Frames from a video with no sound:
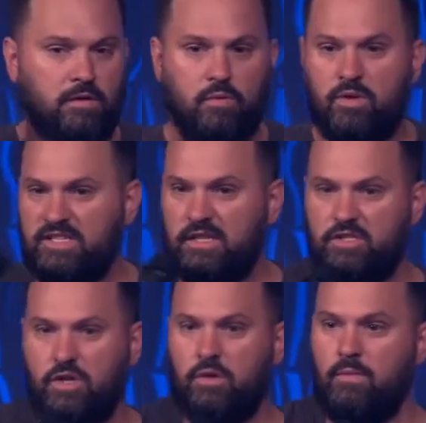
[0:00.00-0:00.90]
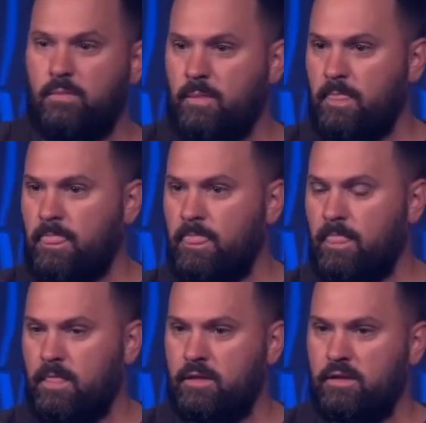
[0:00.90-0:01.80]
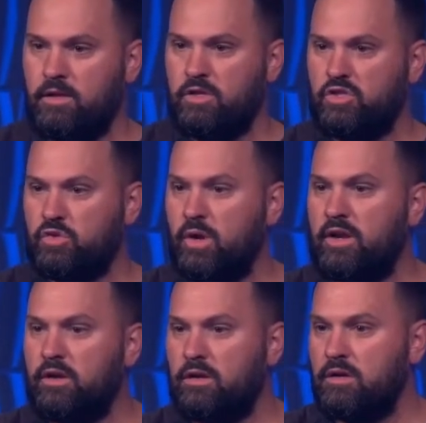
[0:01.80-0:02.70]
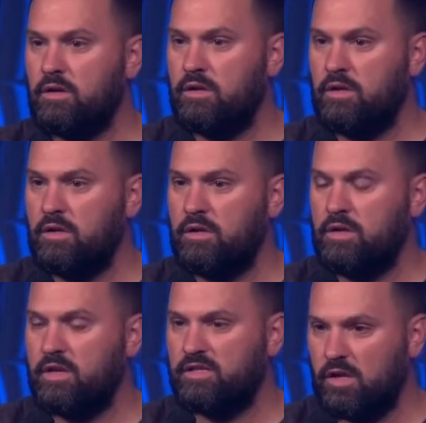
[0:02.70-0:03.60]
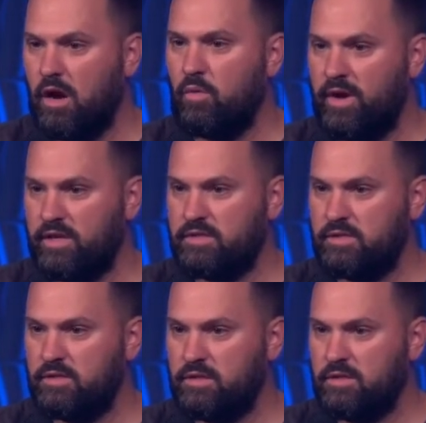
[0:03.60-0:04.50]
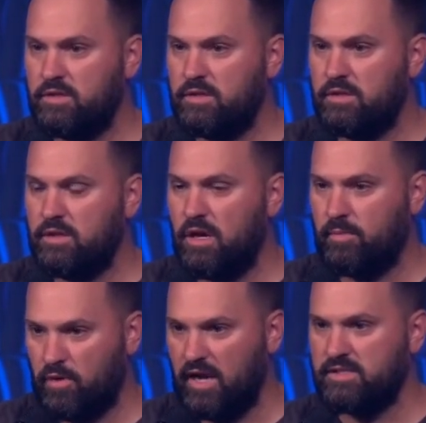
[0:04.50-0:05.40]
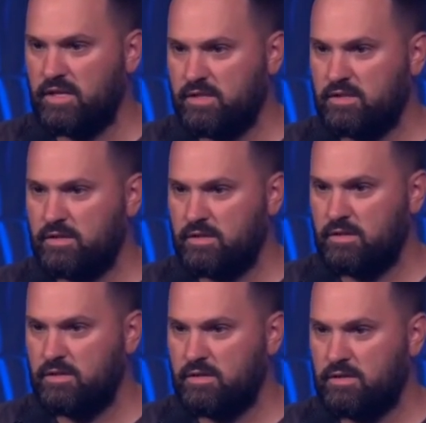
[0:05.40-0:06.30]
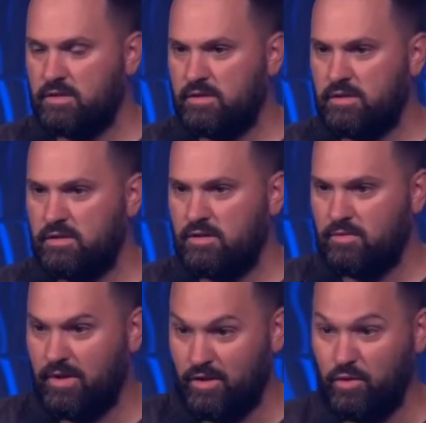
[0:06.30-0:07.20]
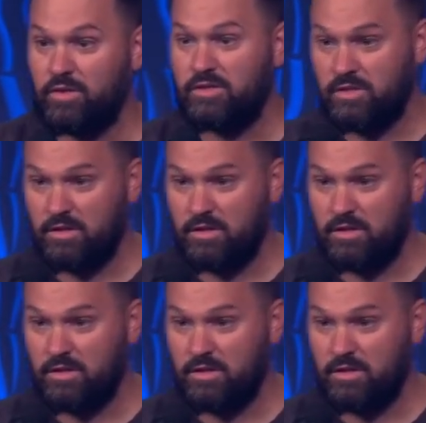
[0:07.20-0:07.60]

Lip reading: What does that show? Surrender is always a process. You do it